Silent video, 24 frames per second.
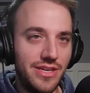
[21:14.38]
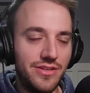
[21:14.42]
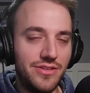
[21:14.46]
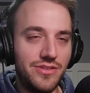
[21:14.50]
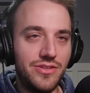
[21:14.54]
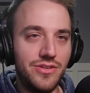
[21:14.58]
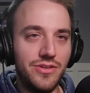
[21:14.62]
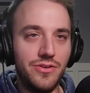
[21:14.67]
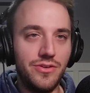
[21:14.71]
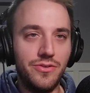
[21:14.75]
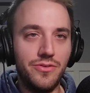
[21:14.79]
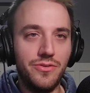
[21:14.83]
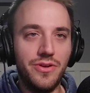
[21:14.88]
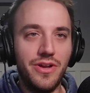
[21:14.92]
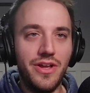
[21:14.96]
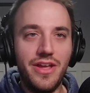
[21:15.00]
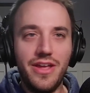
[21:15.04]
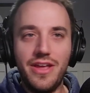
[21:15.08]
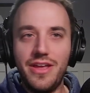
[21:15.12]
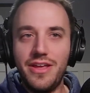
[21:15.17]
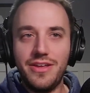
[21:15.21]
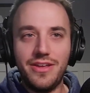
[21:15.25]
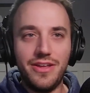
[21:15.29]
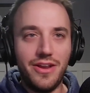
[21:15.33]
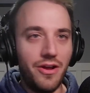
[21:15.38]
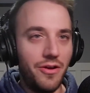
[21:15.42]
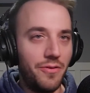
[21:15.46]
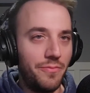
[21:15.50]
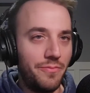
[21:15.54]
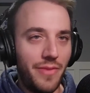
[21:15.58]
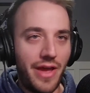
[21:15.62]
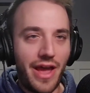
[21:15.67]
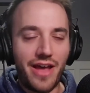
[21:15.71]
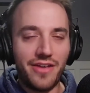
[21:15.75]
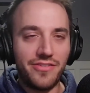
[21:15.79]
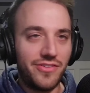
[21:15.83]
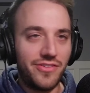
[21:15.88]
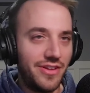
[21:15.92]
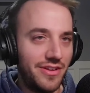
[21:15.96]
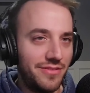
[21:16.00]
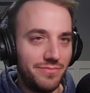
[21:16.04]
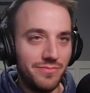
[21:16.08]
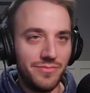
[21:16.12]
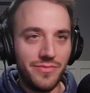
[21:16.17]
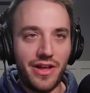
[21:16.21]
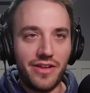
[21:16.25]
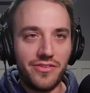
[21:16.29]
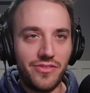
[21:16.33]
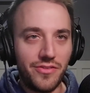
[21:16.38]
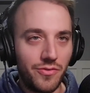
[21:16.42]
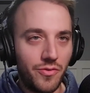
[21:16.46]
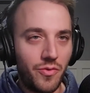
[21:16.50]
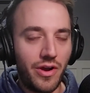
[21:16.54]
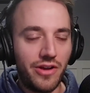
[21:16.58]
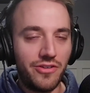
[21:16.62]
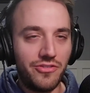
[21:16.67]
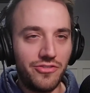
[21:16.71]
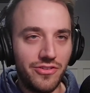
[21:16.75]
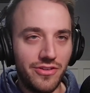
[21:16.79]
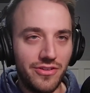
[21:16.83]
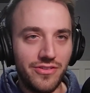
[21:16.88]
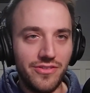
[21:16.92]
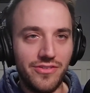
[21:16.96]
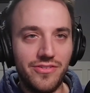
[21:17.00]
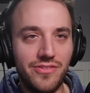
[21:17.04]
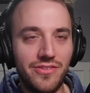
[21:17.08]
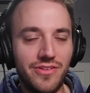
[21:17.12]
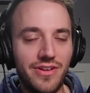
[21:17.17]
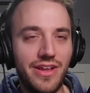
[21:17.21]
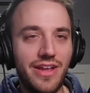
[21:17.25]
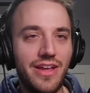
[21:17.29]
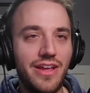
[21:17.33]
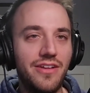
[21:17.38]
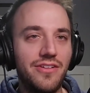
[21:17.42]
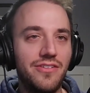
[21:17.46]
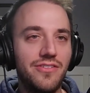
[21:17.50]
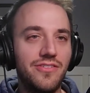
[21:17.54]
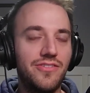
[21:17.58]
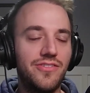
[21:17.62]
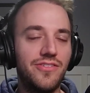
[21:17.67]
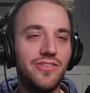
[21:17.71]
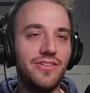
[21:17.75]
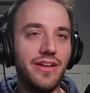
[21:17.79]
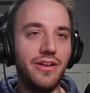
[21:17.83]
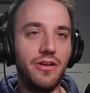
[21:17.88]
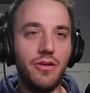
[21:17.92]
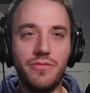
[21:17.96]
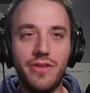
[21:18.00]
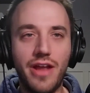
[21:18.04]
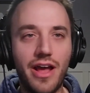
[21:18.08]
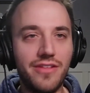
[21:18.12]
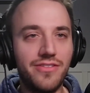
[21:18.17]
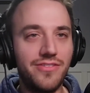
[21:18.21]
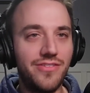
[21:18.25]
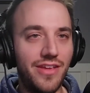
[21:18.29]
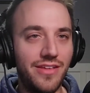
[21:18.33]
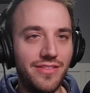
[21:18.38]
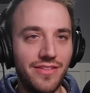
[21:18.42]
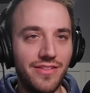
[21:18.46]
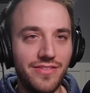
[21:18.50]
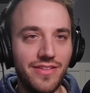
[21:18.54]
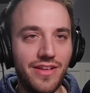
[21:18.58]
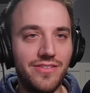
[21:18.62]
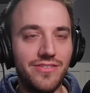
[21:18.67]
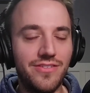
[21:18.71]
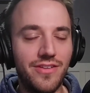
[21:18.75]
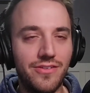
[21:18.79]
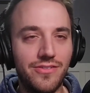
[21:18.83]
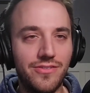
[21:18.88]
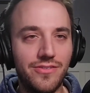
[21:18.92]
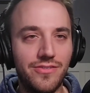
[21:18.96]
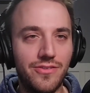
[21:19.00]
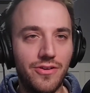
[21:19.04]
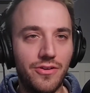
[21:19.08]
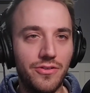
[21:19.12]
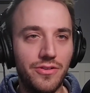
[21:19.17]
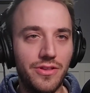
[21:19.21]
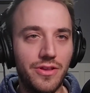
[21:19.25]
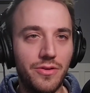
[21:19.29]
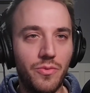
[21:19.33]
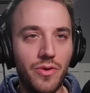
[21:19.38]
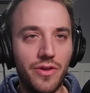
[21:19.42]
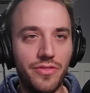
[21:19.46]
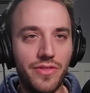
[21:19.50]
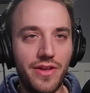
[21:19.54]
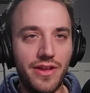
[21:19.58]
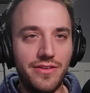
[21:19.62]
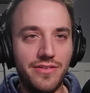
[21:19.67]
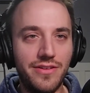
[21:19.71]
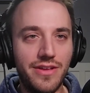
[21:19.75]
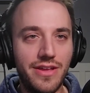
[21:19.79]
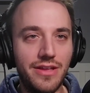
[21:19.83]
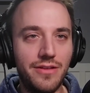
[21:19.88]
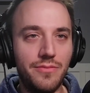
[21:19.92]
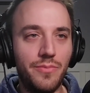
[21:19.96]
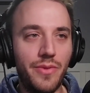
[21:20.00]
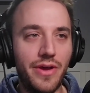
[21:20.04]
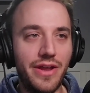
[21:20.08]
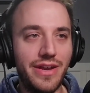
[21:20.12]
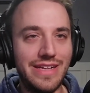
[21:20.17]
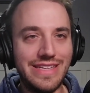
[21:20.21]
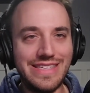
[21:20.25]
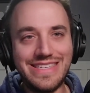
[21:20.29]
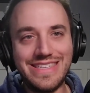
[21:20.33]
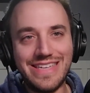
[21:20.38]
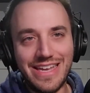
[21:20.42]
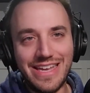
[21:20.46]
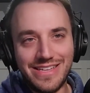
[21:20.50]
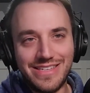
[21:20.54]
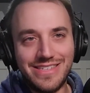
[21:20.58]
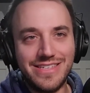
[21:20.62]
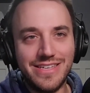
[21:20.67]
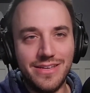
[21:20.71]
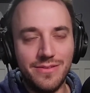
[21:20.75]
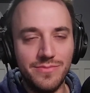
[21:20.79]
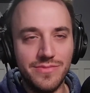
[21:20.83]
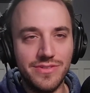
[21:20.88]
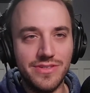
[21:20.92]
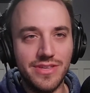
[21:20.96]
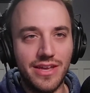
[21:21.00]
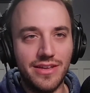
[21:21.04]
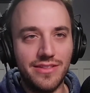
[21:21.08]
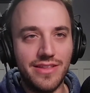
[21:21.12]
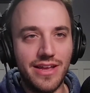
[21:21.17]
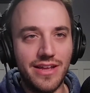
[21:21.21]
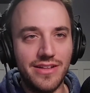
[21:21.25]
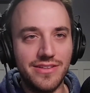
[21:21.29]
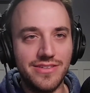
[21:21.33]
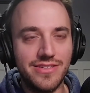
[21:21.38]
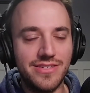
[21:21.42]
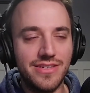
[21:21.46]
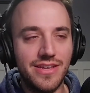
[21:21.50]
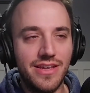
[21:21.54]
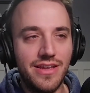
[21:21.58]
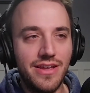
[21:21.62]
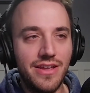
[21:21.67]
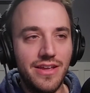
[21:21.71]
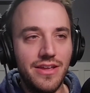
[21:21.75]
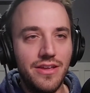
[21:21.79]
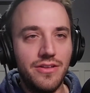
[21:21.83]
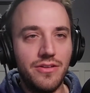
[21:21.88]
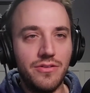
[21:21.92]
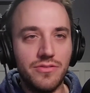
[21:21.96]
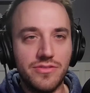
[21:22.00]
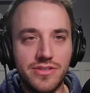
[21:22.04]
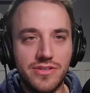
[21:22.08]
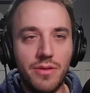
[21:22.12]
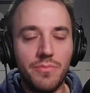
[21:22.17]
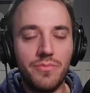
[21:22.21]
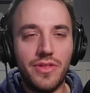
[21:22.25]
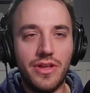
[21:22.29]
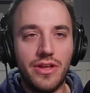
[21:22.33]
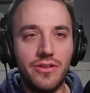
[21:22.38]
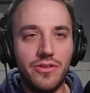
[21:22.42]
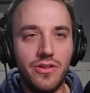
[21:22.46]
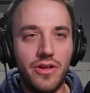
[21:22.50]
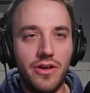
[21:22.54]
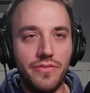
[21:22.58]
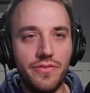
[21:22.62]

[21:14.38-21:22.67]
to, ask it lots of questions. And, not saying that that's necessarily what they did, but it seems like that's, something along